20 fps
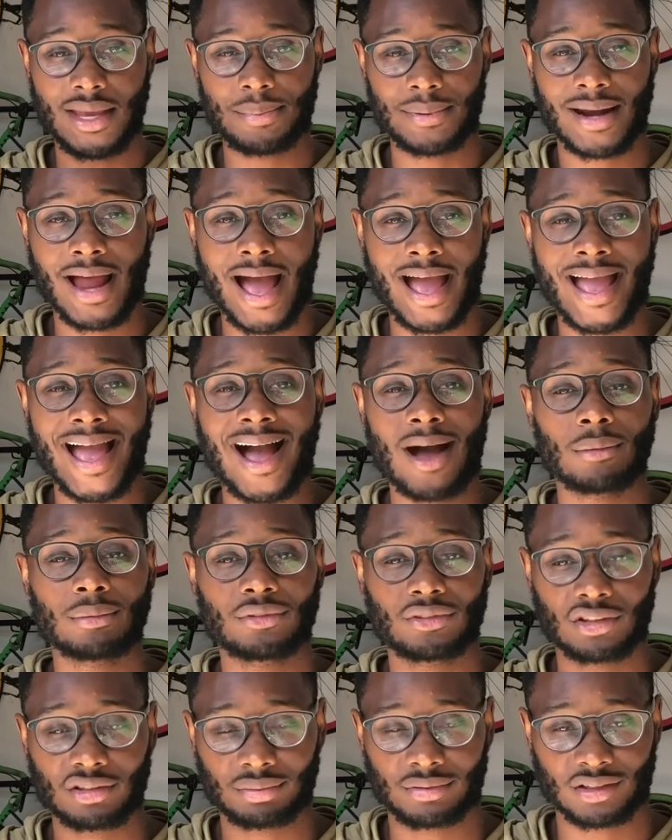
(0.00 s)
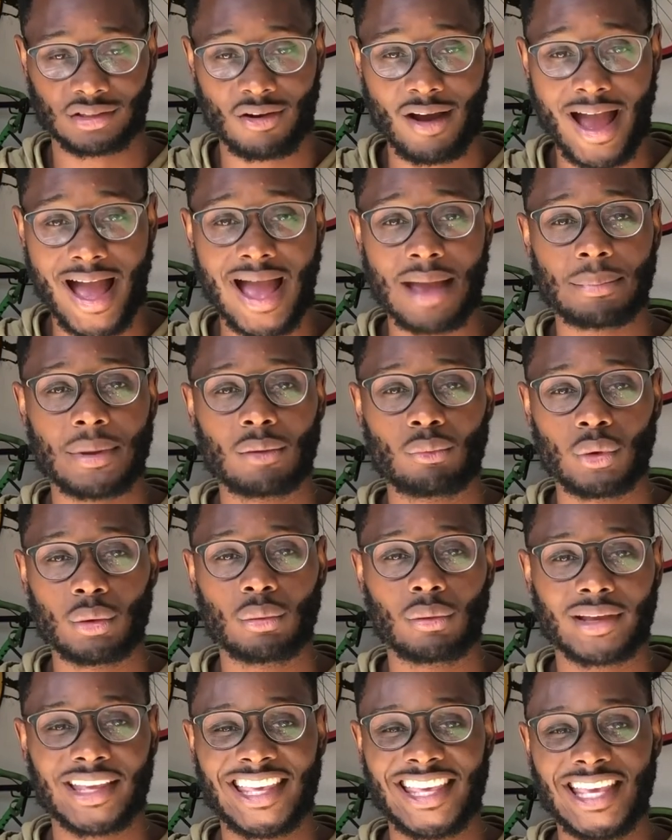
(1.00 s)
an eye out, subscribe, and we
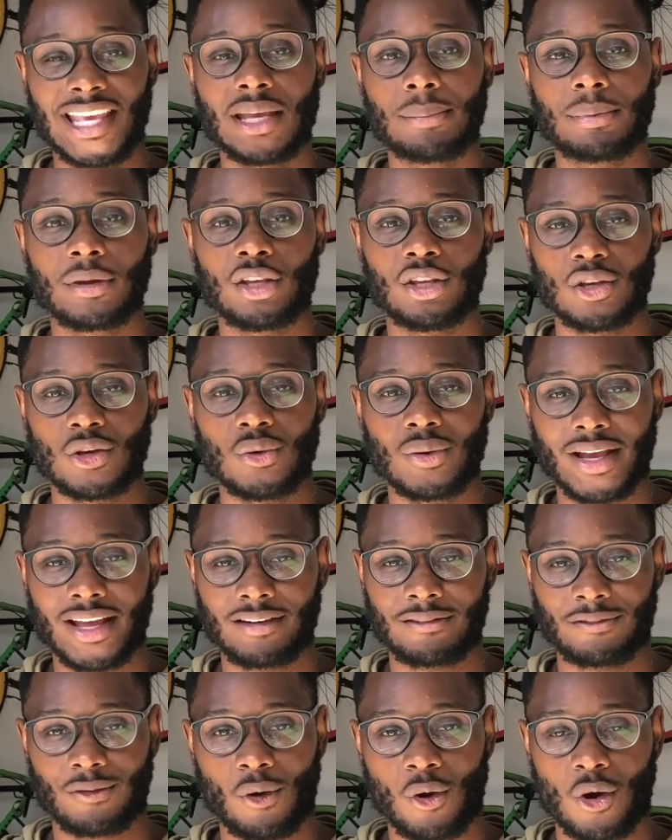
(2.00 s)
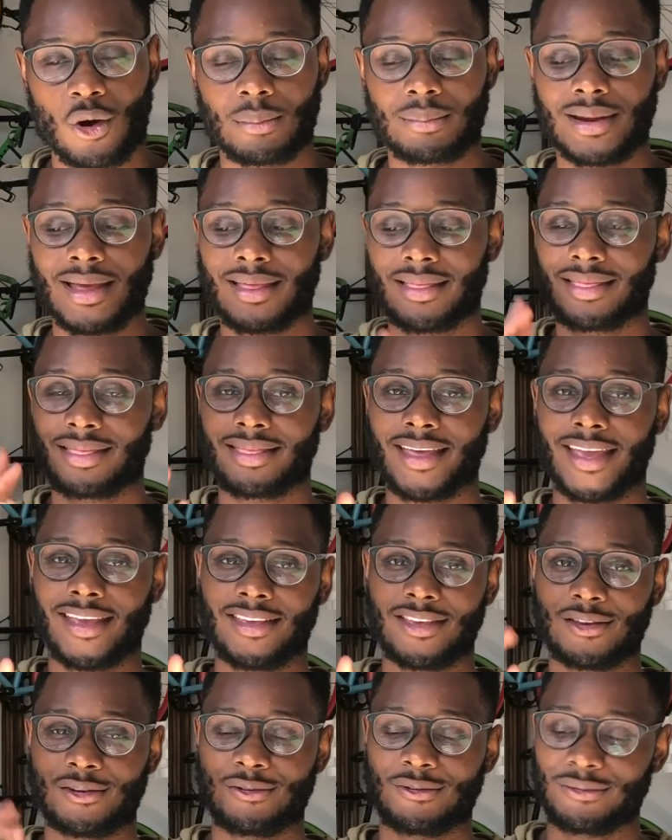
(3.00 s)
will keep you informed. Thank
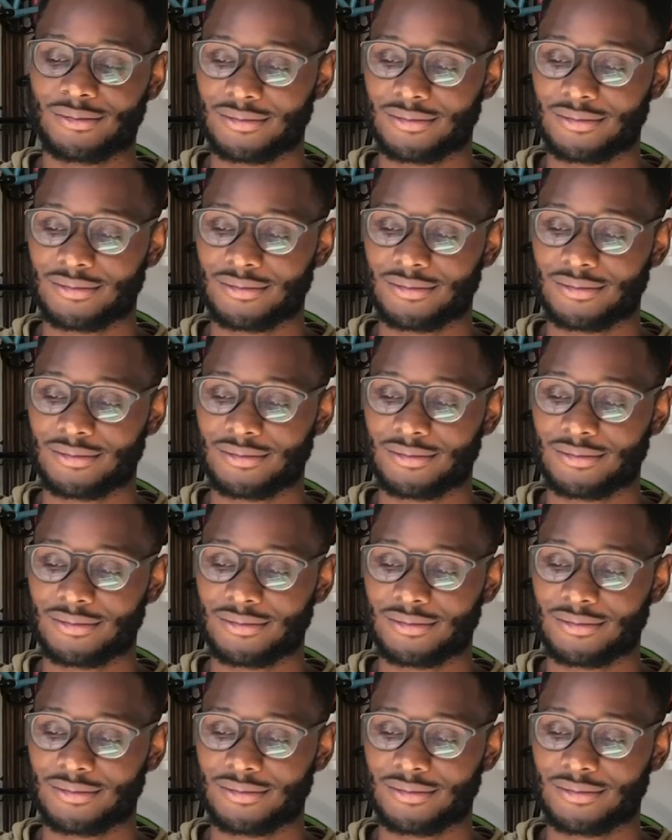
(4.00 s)
you.